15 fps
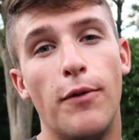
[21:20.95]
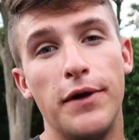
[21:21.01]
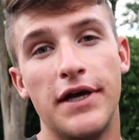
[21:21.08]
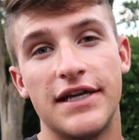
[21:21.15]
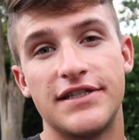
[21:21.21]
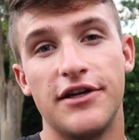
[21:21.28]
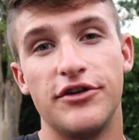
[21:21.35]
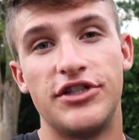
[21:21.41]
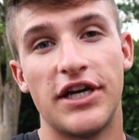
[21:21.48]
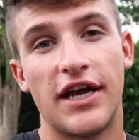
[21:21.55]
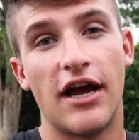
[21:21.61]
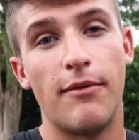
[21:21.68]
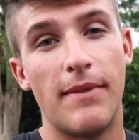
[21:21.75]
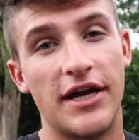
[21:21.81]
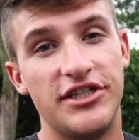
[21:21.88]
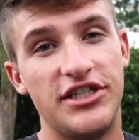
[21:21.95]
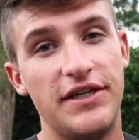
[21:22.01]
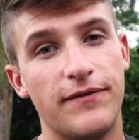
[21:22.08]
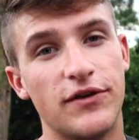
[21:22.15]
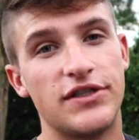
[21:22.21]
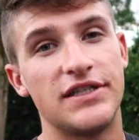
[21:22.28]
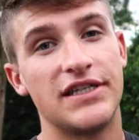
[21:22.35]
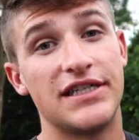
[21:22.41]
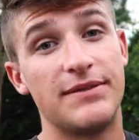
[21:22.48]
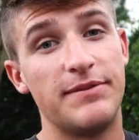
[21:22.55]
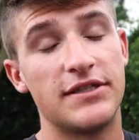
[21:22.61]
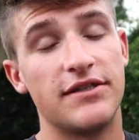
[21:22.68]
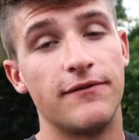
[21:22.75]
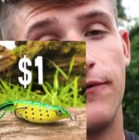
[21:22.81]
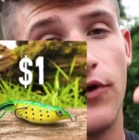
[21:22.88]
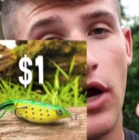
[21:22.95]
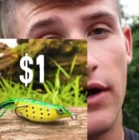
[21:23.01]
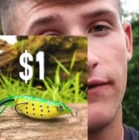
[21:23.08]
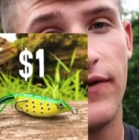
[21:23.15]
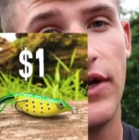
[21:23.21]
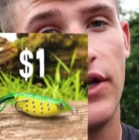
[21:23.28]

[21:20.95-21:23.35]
I want you guys to go check out my cheap versus expensive frog